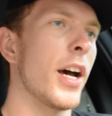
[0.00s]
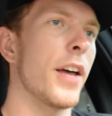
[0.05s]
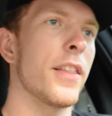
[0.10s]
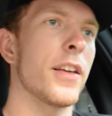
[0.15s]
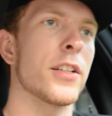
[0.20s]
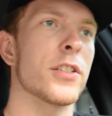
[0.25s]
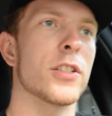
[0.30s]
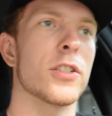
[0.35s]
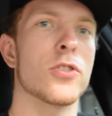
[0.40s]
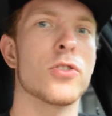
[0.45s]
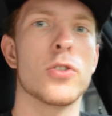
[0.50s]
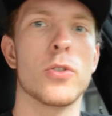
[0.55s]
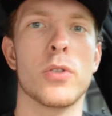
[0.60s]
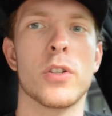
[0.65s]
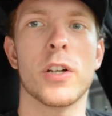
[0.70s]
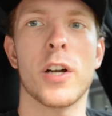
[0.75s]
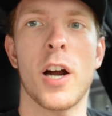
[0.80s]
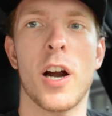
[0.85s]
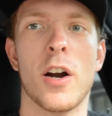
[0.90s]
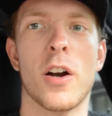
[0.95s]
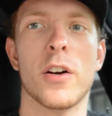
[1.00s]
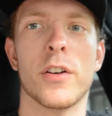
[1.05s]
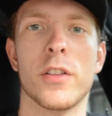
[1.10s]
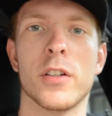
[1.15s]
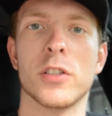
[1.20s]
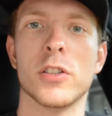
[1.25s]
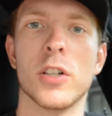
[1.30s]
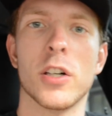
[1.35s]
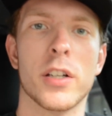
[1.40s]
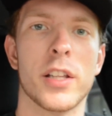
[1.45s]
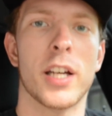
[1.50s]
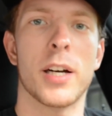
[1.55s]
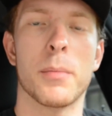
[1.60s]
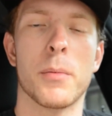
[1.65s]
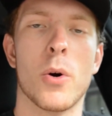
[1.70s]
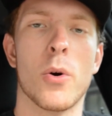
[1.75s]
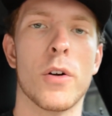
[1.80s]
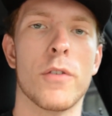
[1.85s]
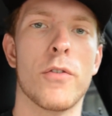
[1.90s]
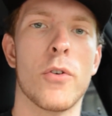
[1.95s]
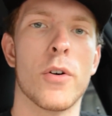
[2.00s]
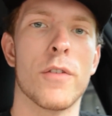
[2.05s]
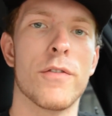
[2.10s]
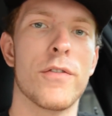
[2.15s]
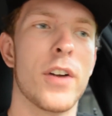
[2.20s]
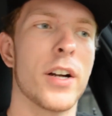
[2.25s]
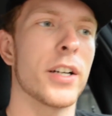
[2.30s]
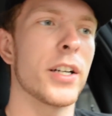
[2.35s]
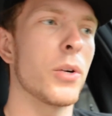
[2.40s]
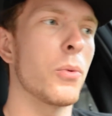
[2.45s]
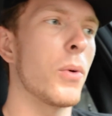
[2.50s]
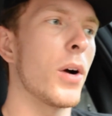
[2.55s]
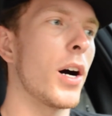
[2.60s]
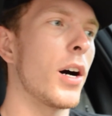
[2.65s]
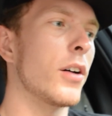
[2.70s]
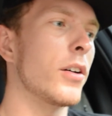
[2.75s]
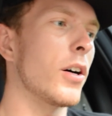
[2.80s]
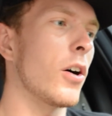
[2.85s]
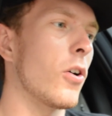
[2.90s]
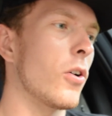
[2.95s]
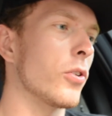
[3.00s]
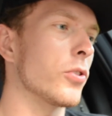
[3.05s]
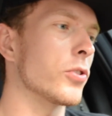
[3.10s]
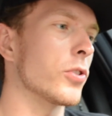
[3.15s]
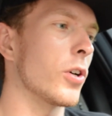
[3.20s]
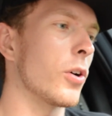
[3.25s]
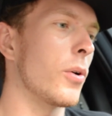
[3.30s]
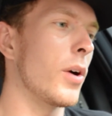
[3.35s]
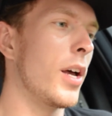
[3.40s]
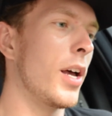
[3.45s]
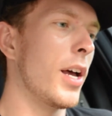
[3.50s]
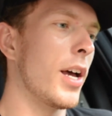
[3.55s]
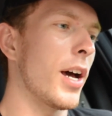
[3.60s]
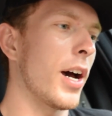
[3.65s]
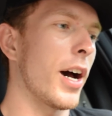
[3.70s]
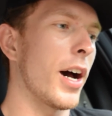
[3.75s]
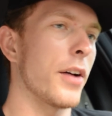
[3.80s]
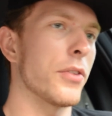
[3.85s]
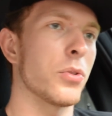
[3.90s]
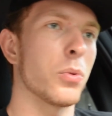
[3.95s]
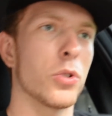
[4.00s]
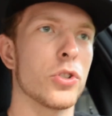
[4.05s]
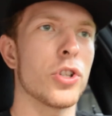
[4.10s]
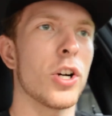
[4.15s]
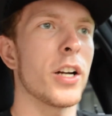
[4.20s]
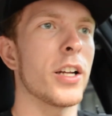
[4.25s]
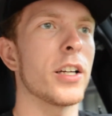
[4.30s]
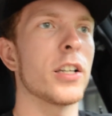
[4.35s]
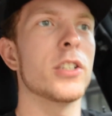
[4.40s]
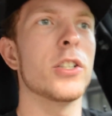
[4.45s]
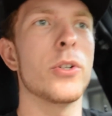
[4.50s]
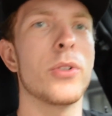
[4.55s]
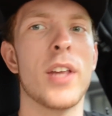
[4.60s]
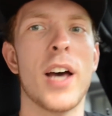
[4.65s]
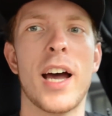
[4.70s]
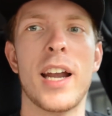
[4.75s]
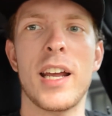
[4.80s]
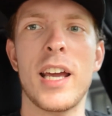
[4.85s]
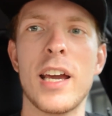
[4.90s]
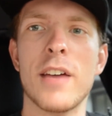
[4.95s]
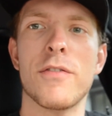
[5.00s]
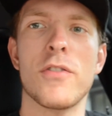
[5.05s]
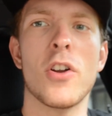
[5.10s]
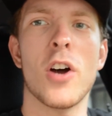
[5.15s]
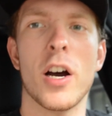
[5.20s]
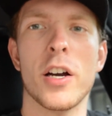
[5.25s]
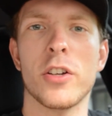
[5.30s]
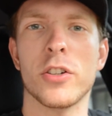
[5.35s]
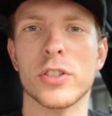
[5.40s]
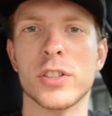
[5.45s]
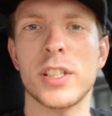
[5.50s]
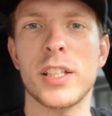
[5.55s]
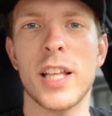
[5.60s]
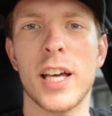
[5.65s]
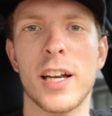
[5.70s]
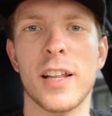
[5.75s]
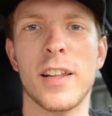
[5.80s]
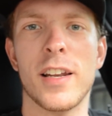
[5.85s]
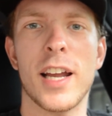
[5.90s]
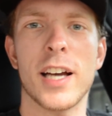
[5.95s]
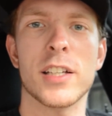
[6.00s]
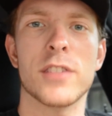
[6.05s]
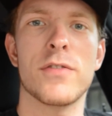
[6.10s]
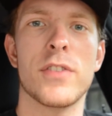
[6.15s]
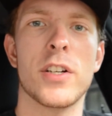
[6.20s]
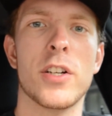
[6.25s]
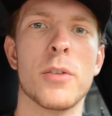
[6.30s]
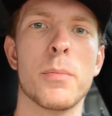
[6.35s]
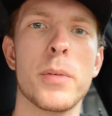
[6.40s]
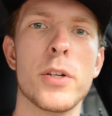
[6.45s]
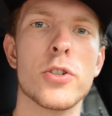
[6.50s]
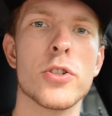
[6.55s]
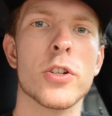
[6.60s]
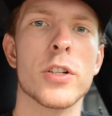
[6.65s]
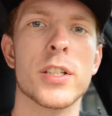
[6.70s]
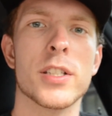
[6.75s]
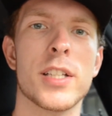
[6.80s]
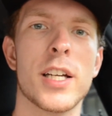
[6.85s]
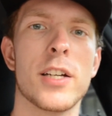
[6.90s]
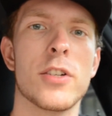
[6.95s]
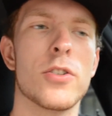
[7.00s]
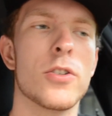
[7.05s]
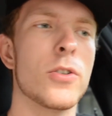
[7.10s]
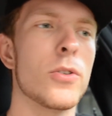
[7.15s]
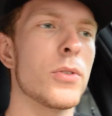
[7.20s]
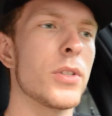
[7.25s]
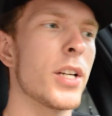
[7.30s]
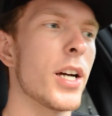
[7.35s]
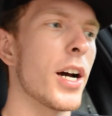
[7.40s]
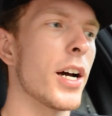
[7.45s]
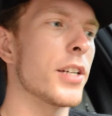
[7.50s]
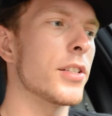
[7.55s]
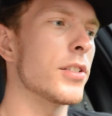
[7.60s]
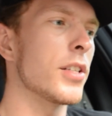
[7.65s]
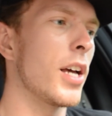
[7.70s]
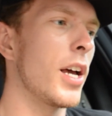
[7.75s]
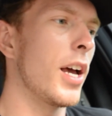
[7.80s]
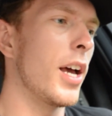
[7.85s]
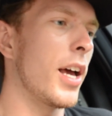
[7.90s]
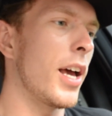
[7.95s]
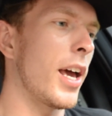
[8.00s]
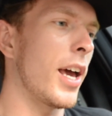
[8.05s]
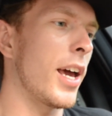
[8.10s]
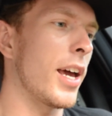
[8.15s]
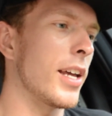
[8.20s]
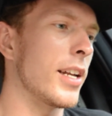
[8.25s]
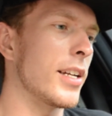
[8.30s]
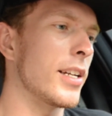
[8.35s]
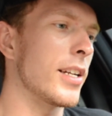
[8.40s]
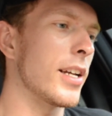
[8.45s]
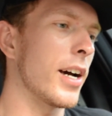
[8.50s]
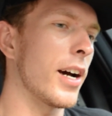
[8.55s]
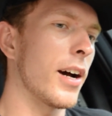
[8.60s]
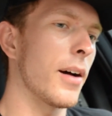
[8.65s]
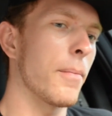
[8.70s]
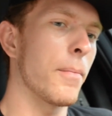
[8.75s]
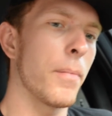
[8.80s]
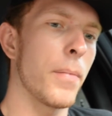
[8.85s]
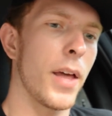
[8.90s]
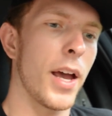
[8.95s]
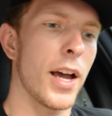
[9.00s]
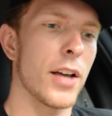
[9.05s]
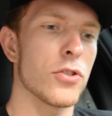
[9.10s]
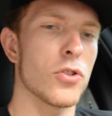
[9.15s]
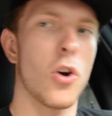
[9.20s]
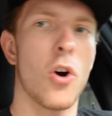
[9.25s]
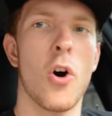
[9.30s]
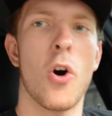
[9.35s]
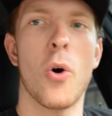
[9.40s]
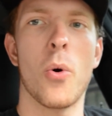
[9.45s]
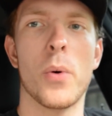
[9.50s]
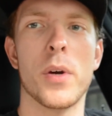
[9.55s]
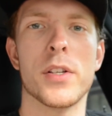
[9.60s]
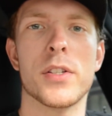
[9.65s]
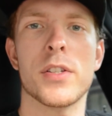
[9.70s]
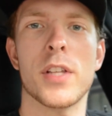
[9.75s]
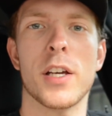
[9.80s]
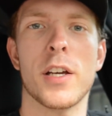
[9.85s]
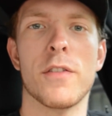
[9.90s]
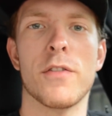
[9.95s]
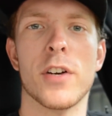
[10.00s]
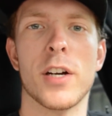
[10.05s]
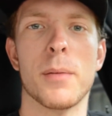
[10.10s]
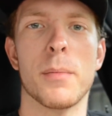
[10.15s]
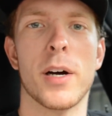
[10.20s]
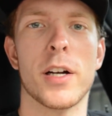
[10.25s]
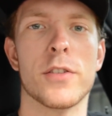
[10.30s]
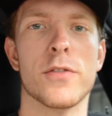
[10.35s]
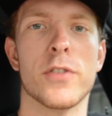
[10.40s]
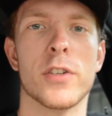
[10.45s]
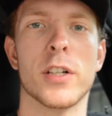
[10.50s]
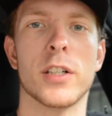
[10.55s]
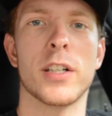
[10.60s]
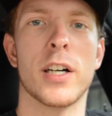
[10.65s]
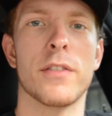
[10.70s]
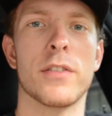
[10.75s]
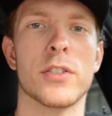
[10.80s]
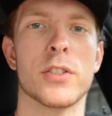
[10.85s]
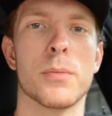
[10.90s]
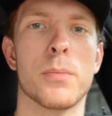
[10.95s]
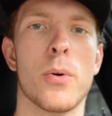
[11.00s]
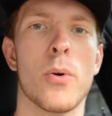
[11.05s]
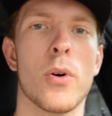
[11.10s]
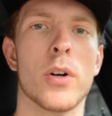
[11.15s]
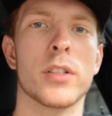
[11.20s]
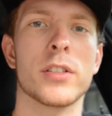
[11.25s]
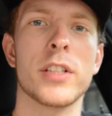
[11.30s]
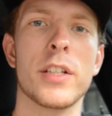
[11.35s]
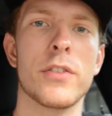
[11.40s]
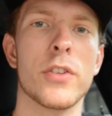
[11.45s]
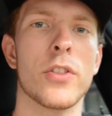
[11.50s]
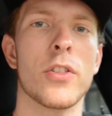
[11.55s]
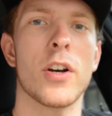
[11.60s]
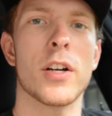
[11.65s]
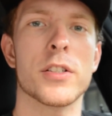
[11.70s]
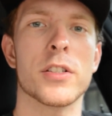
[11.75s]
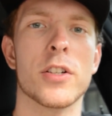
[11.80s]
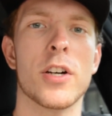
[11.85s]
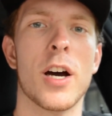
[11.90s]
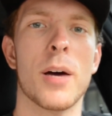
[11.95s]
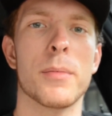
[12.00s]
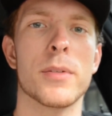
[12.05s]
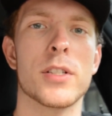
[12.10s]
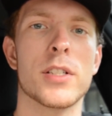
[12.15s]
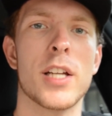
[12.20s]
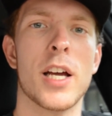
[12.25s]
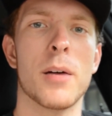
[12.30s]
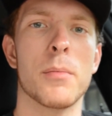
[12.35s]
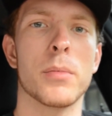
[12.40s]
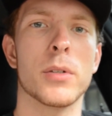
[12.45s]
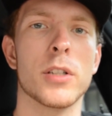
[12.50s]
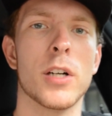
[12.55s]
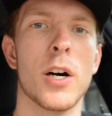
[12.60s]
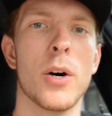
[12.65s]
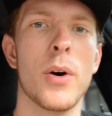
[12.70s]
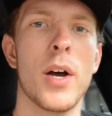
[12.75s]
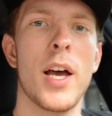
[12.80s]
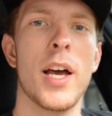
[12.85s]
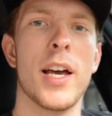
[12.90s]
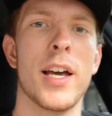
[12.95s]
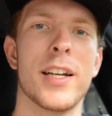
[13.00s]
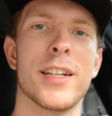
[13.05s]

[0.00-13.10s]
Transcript: I think it's gonna suit the car, the look that I'm going for, very well also. So we'll try to include that. If not, you'll see that in the next video. Be sure to stay tuned, guys. And as always, thank you very much for your love and support. Leave your thoughts and comments down below.